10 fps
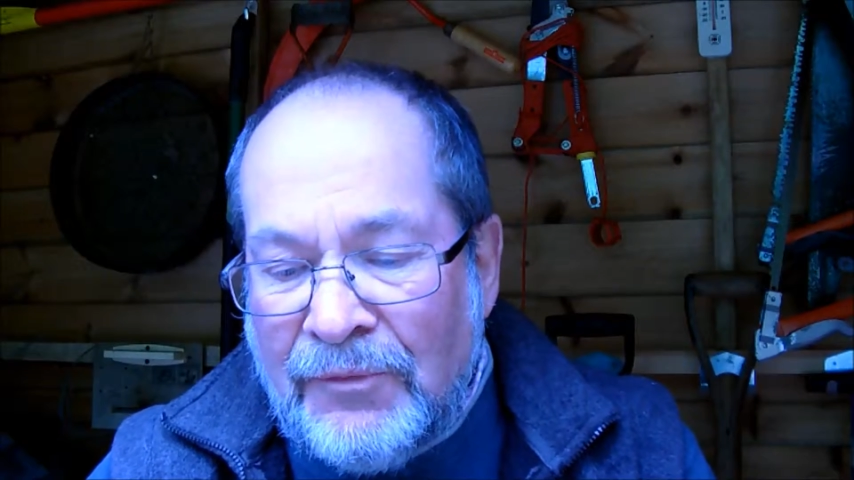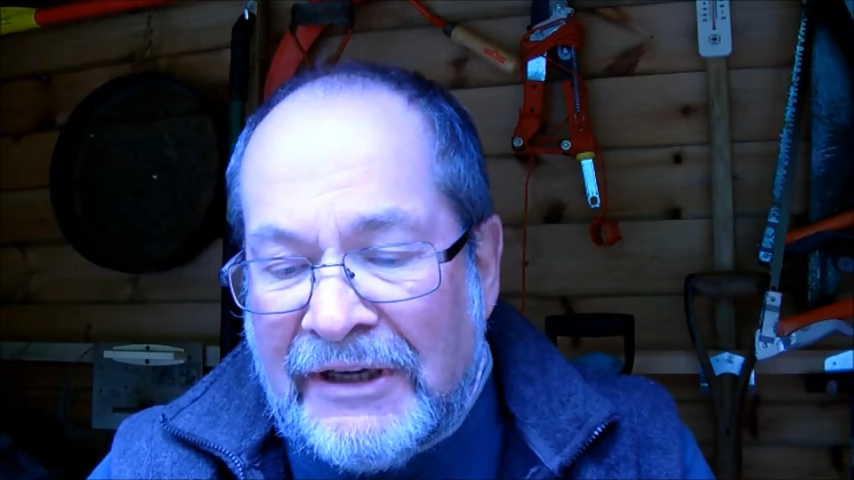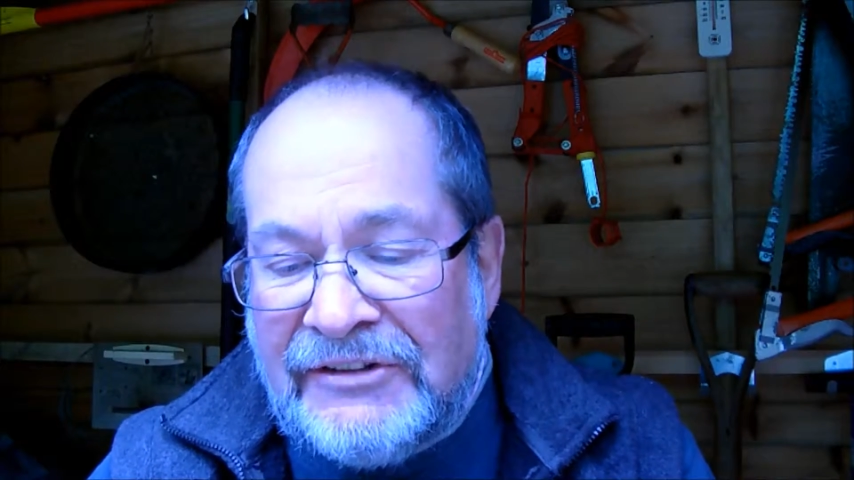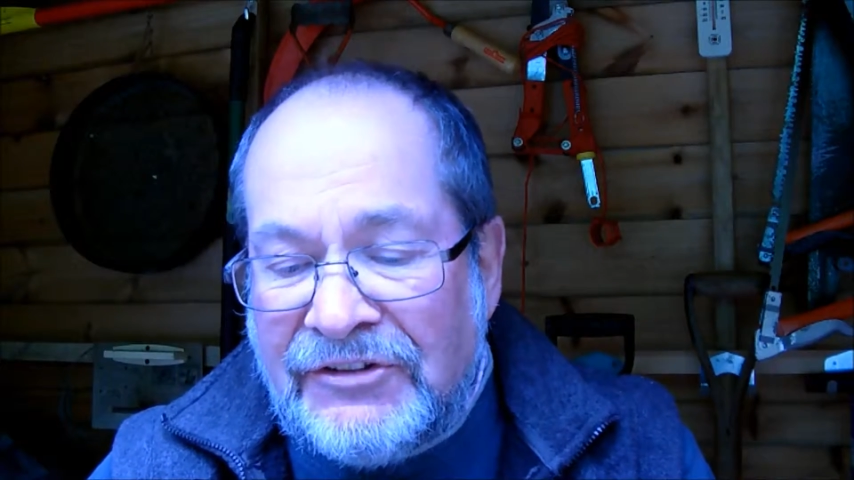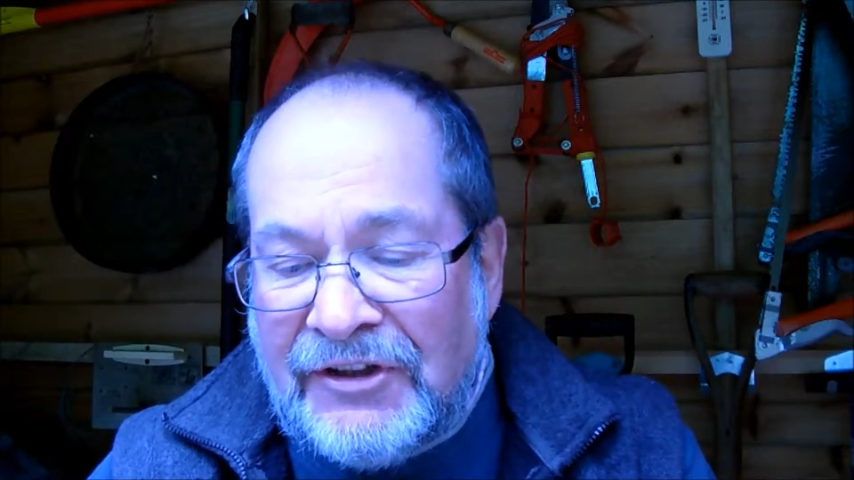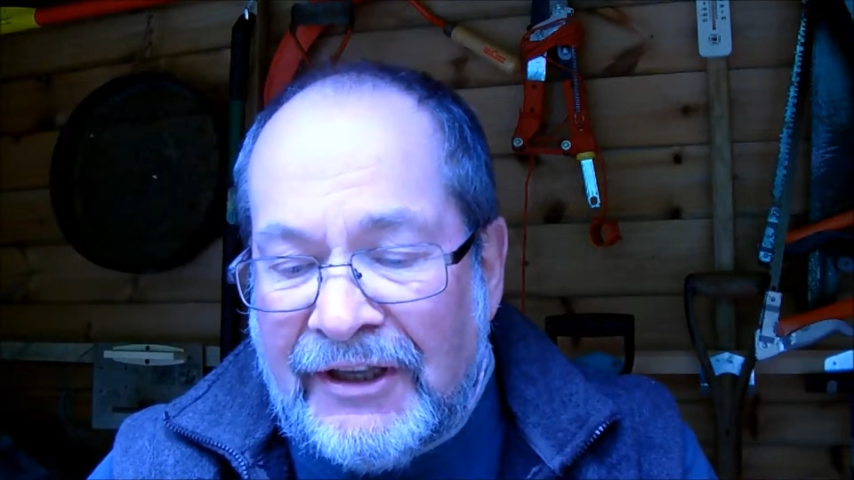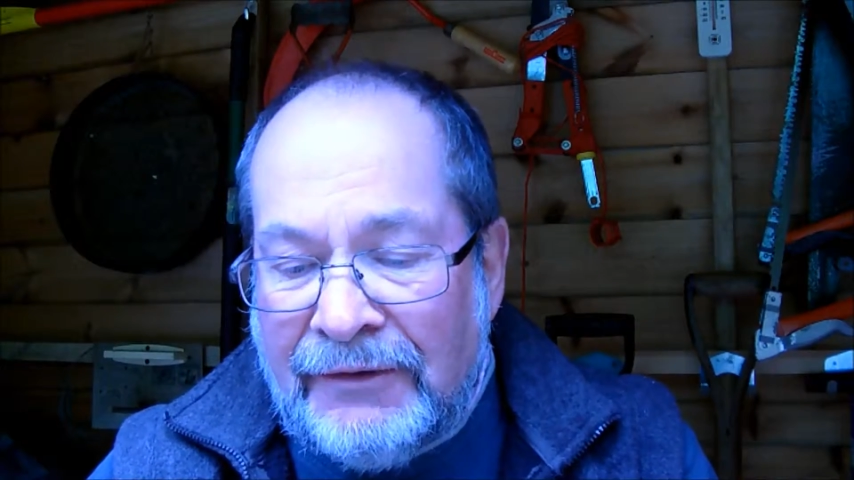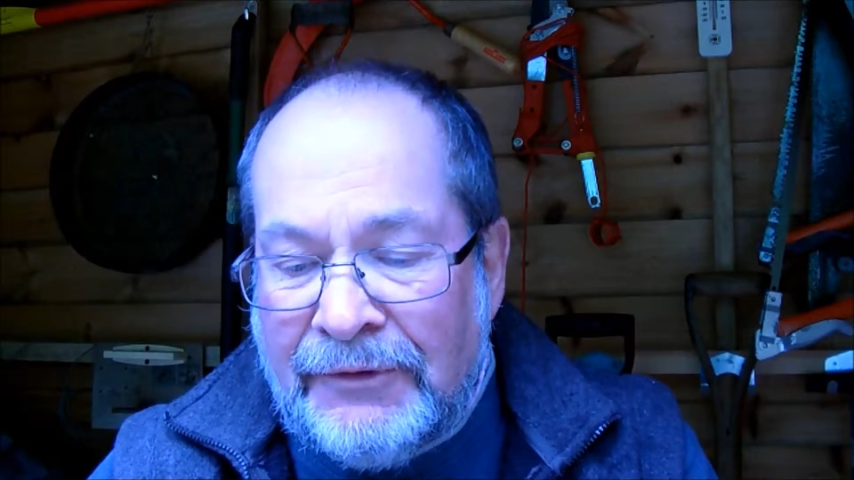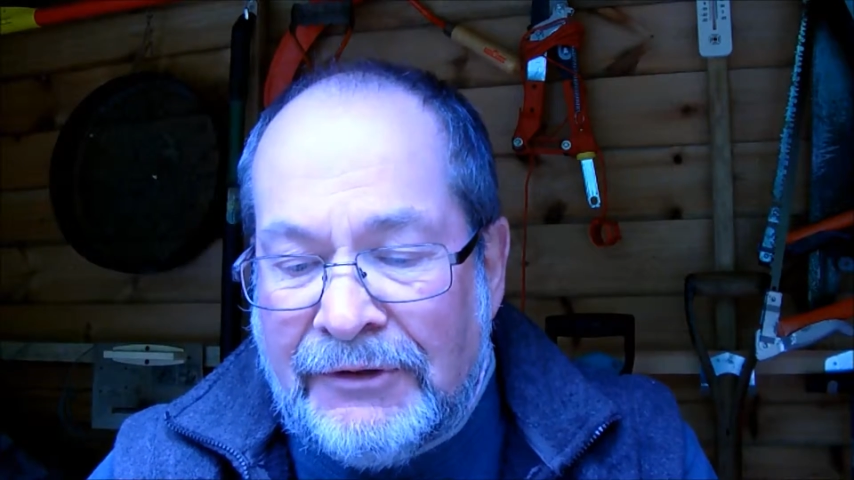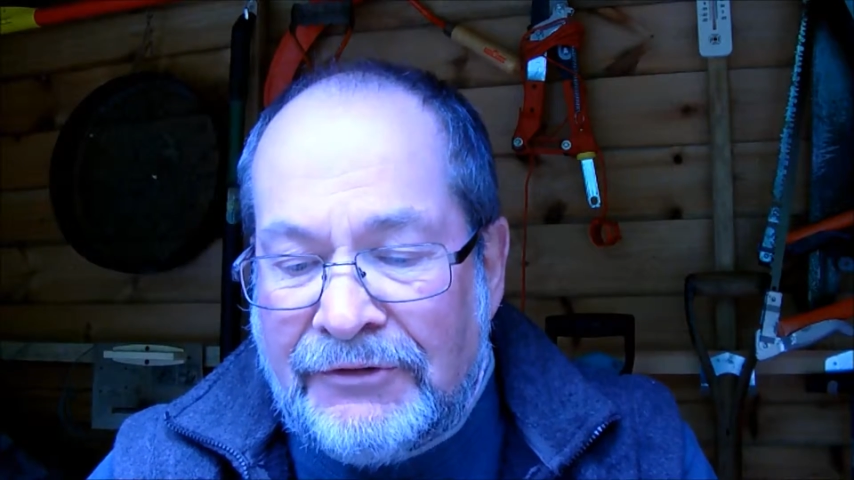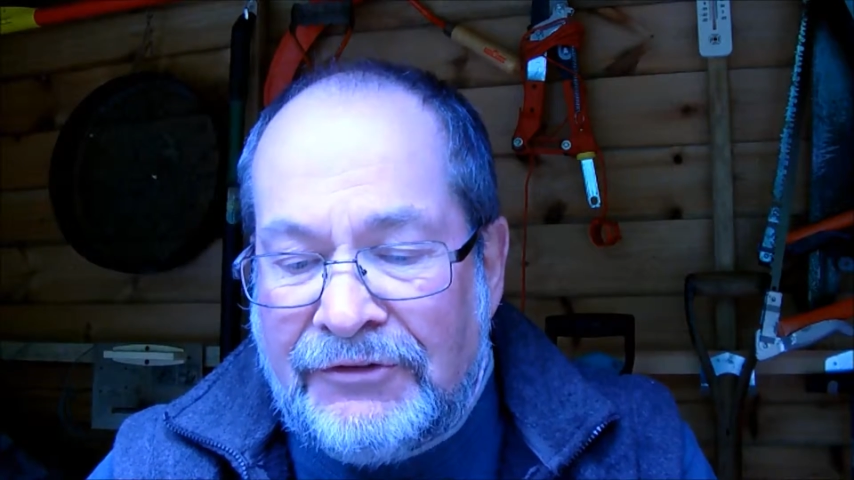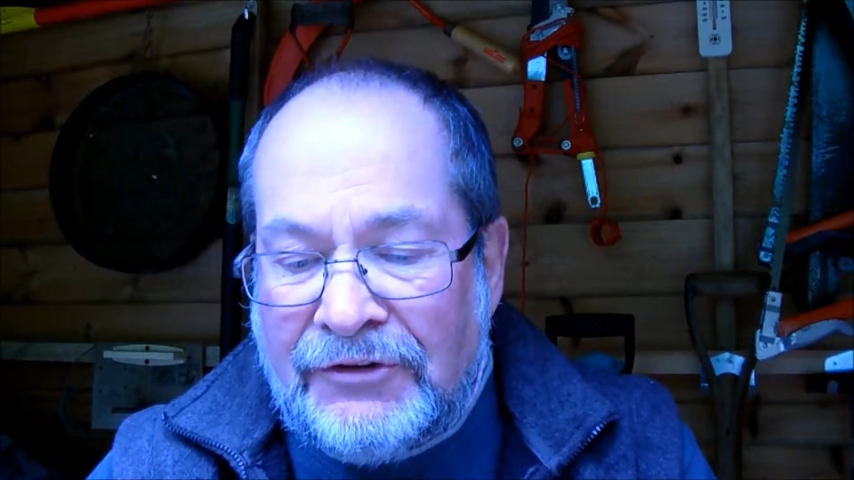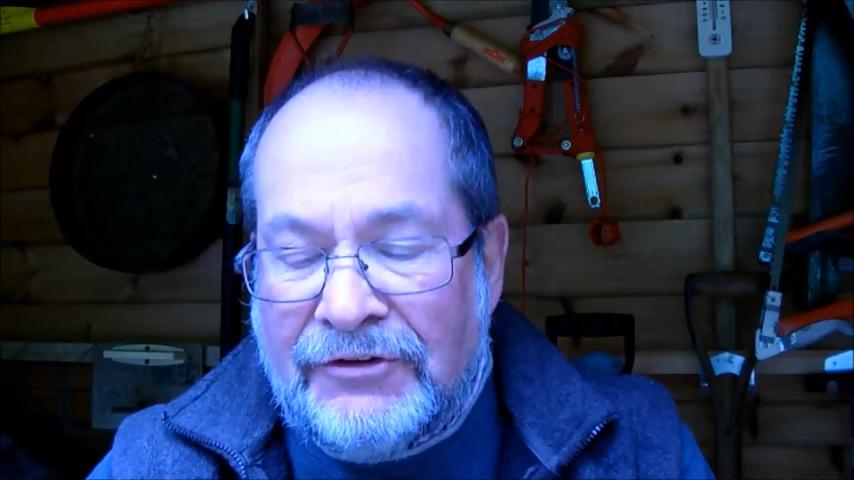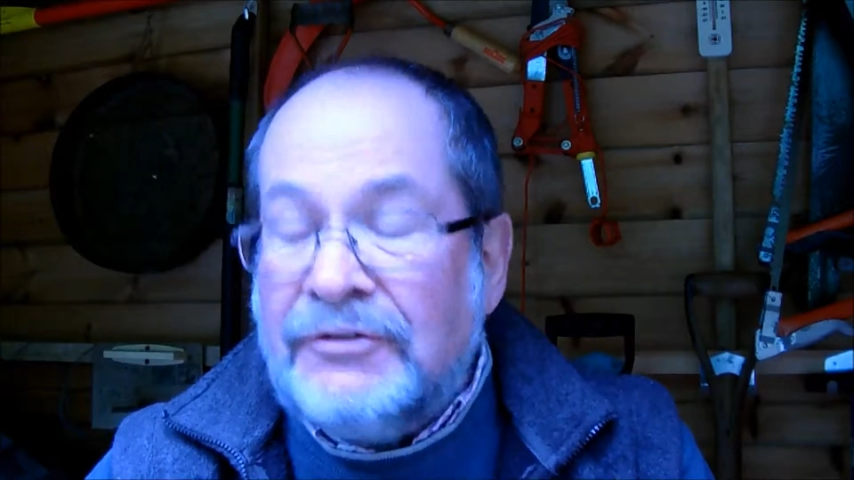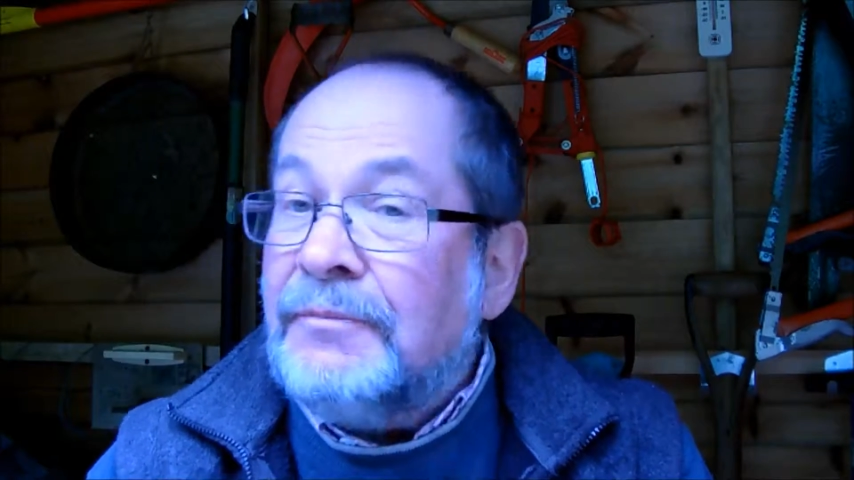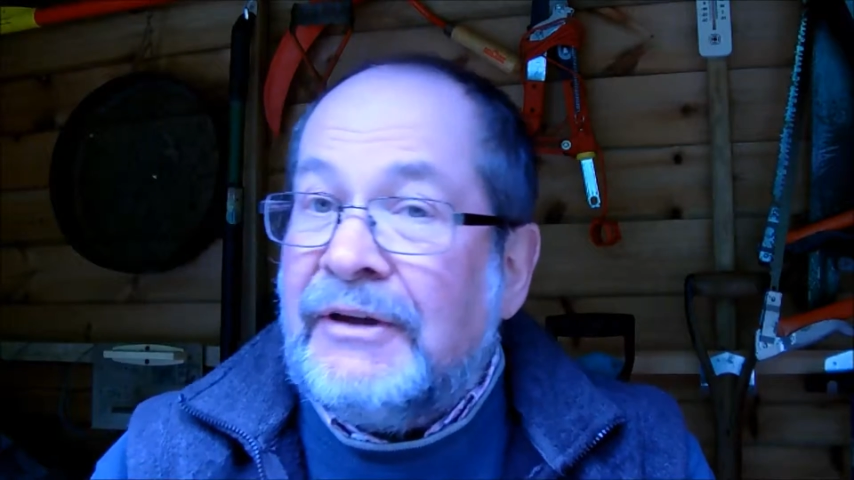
on Wednesday we looked at